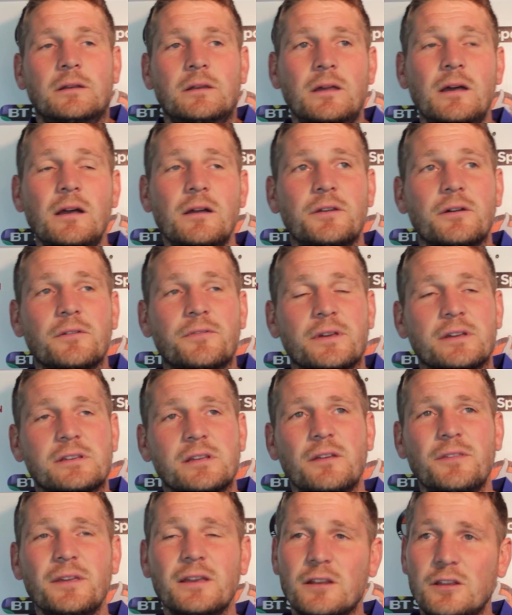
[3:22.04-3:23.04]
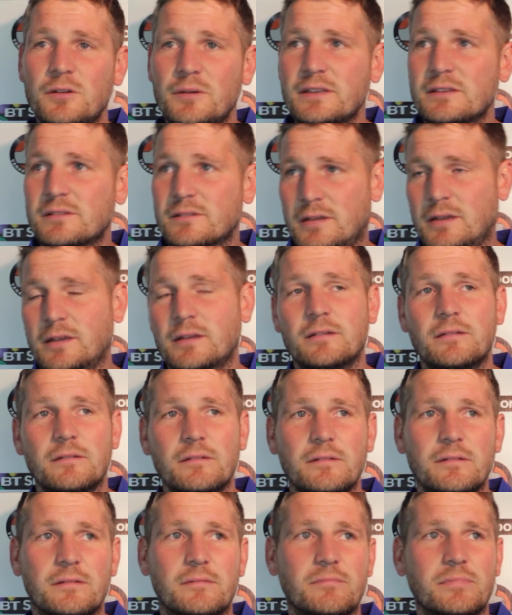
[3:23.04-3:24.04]
No, I don't think so. I think Louis,
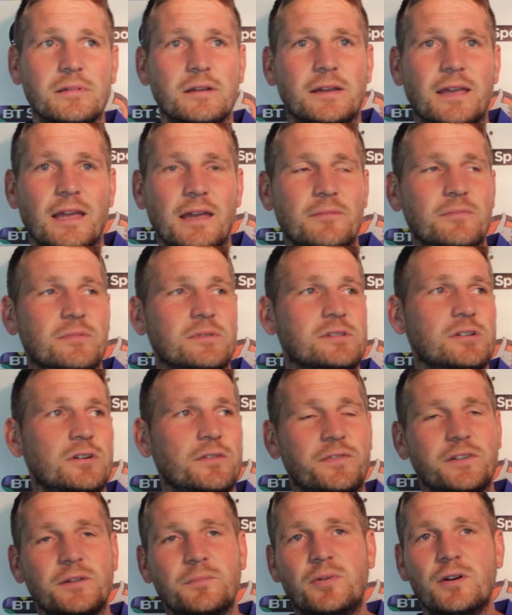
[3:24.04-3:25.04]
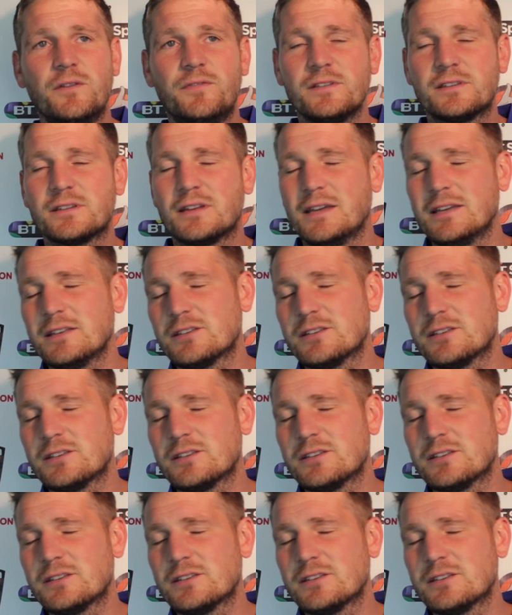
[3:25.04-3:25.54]
again, was huffing and puffing today.